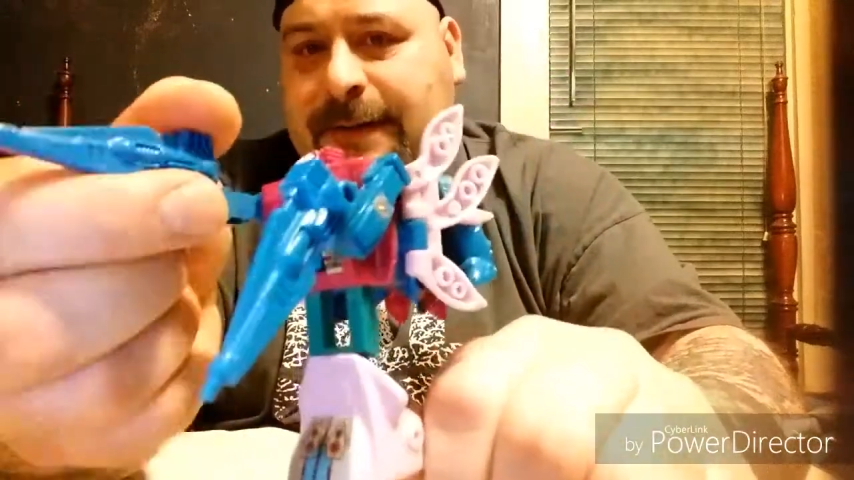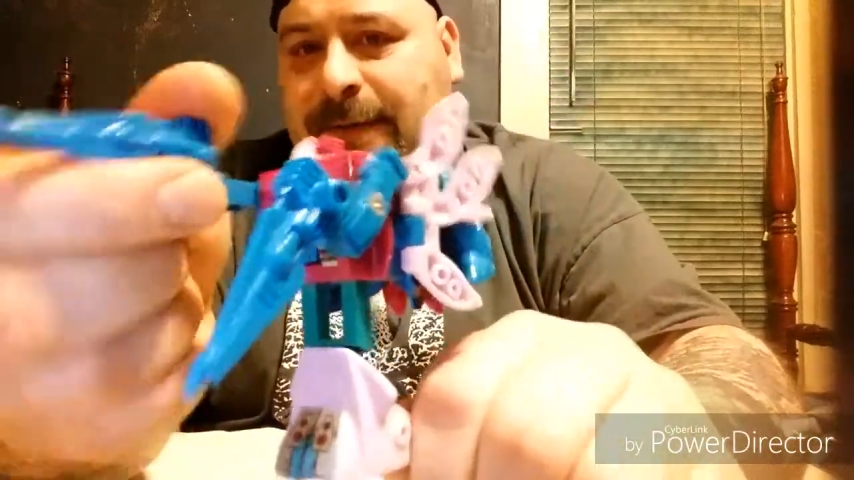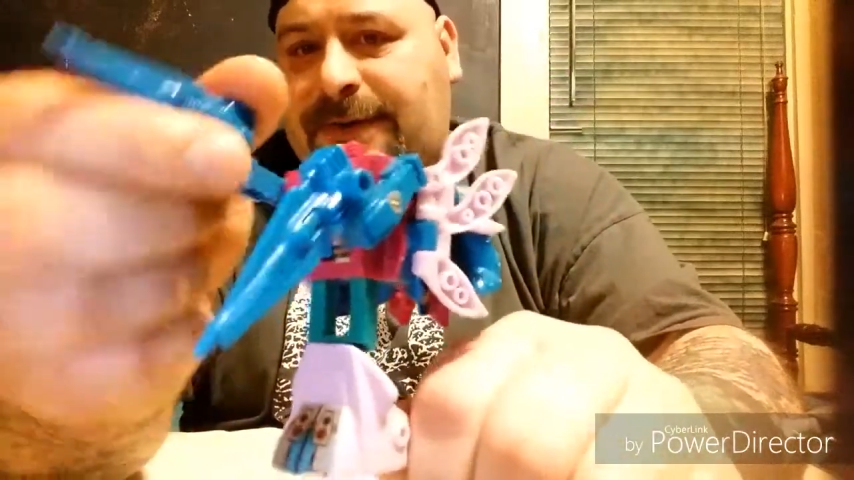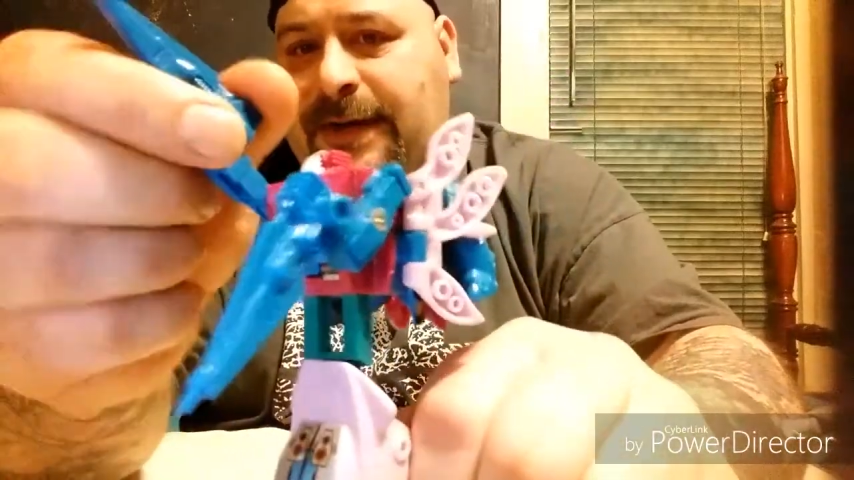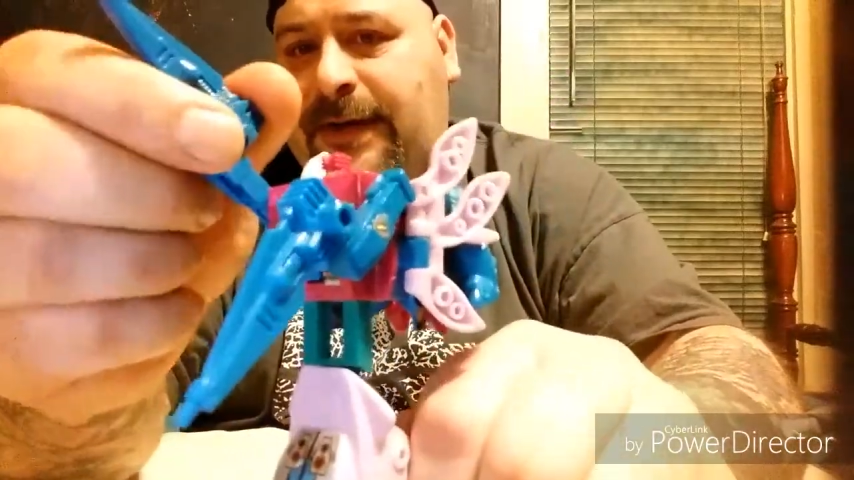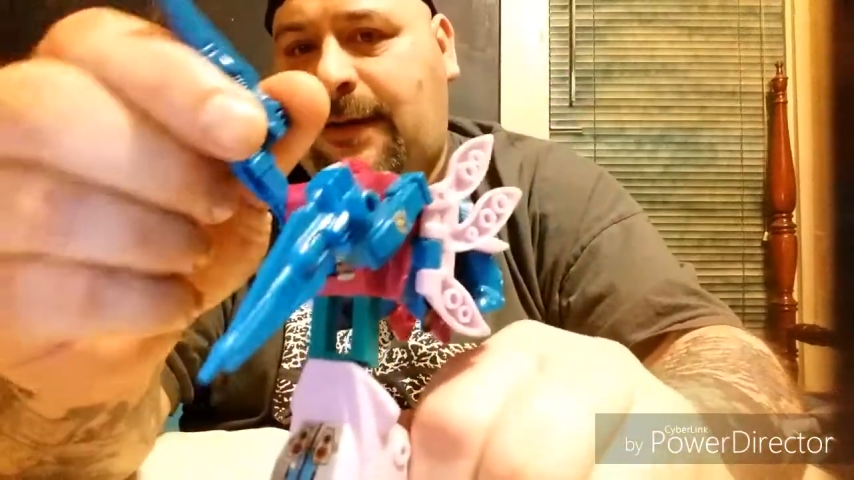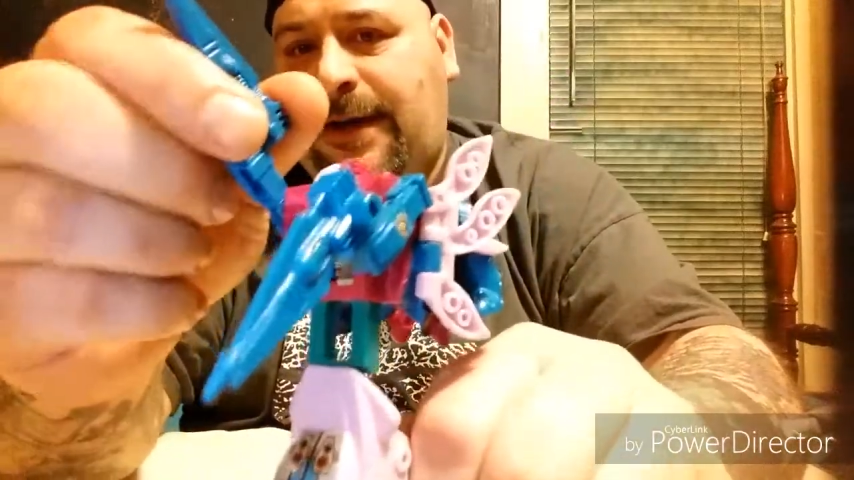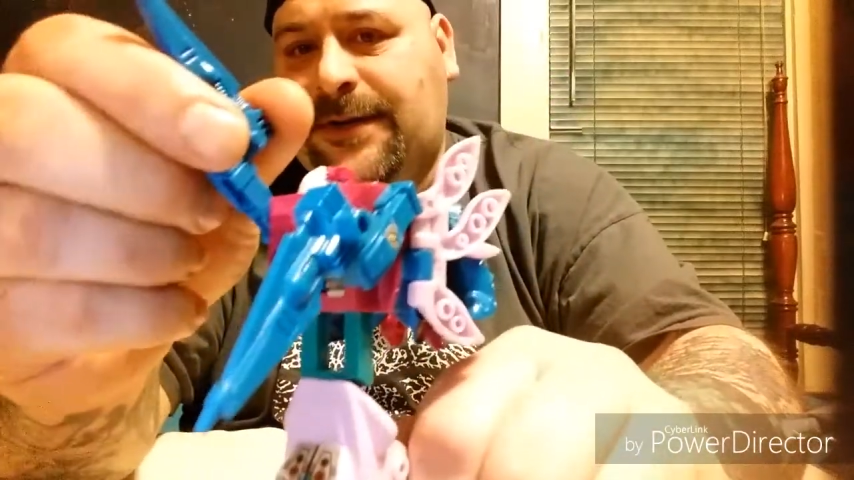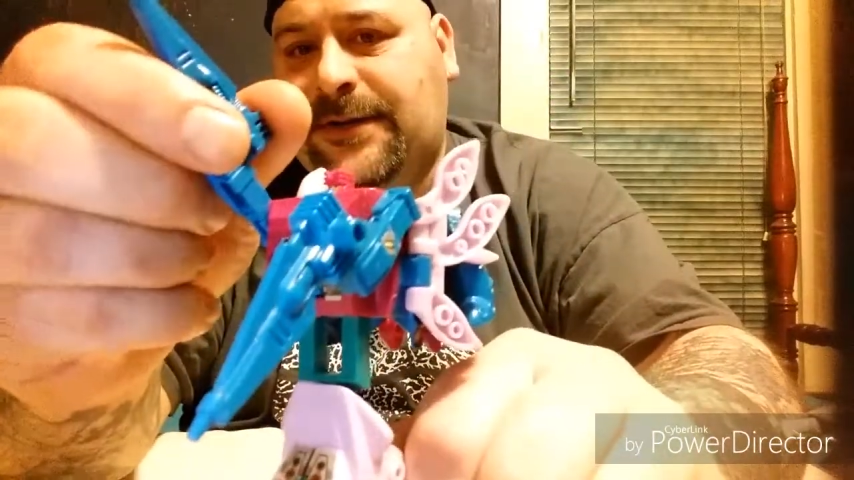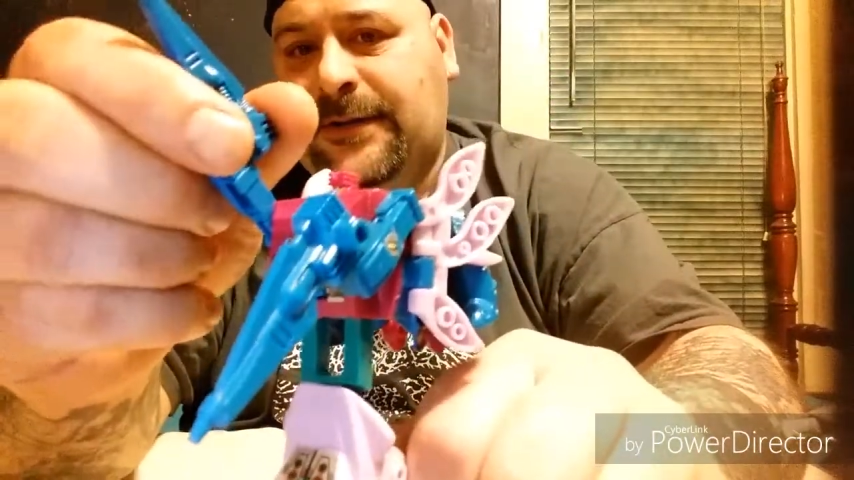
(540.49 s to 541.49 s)
same
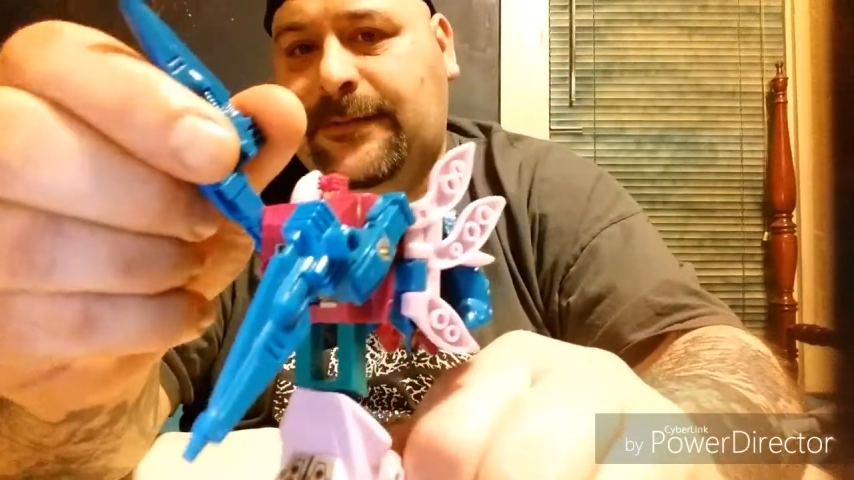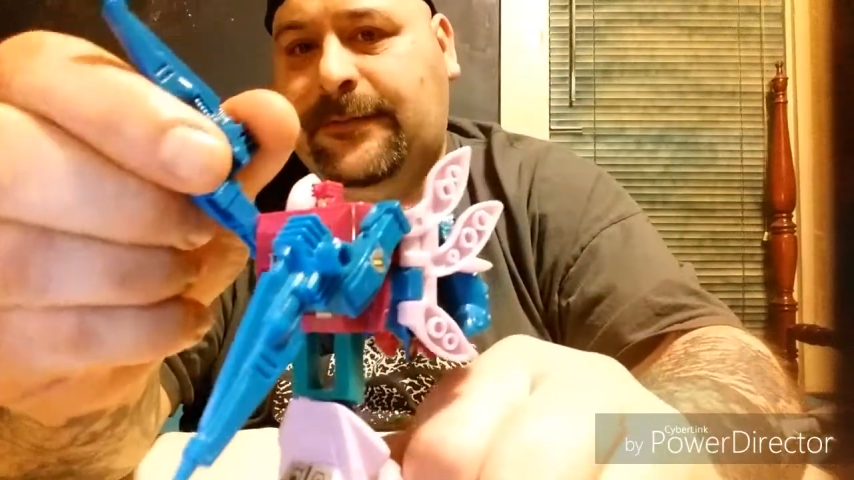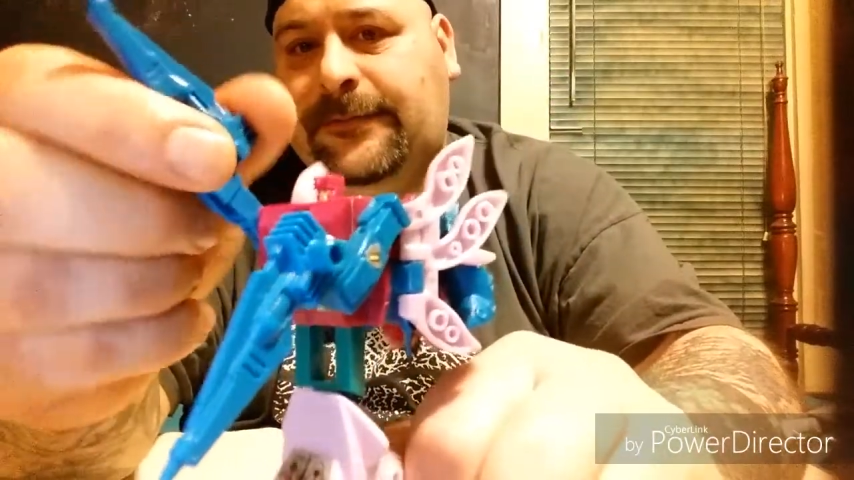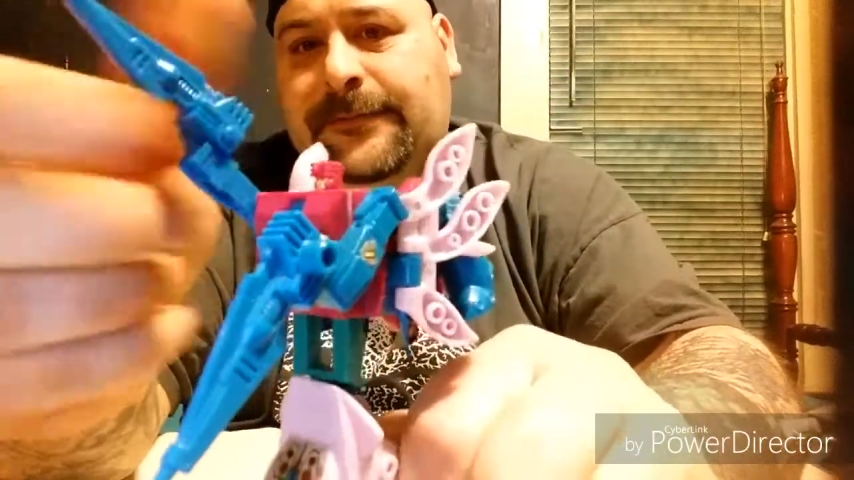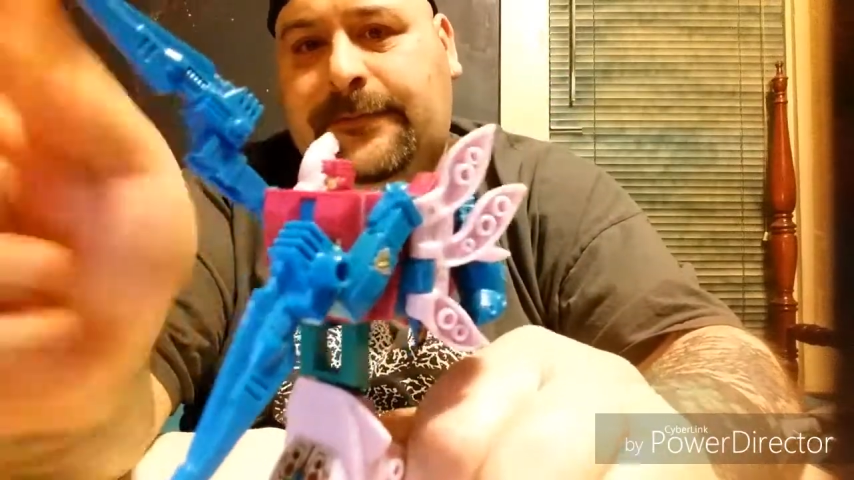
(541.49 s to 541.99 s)
articulation,